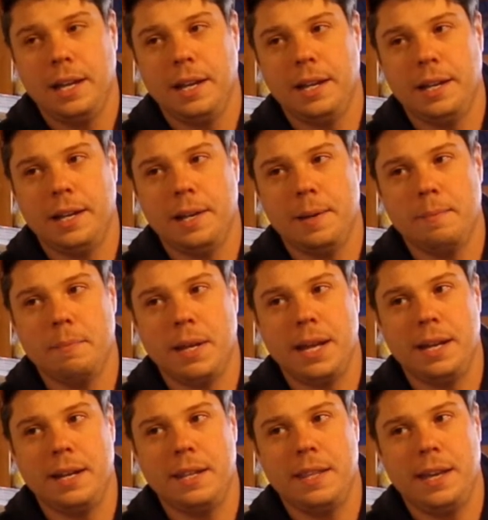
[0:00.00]

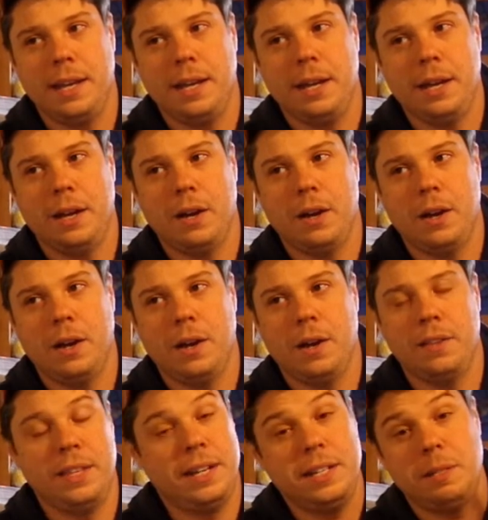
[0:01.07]
and they
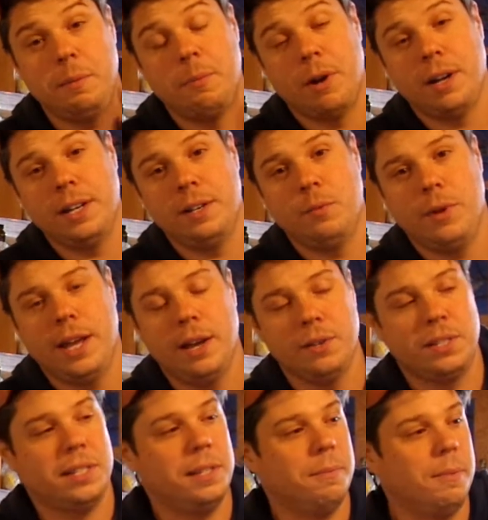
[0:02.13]
need to be brought in. We
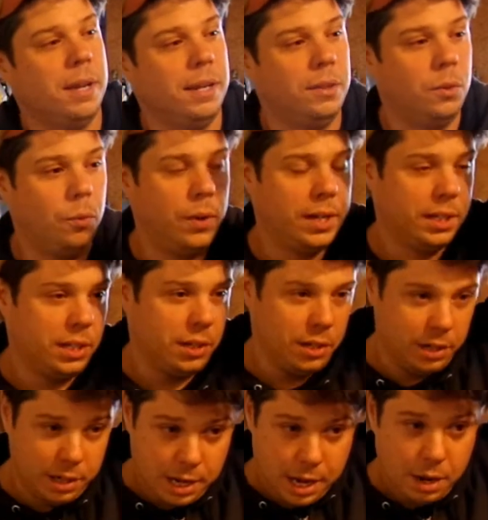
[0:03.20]
house them in the
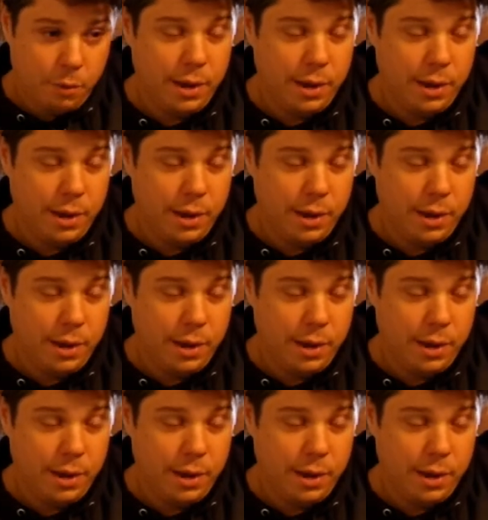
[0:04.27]
winter.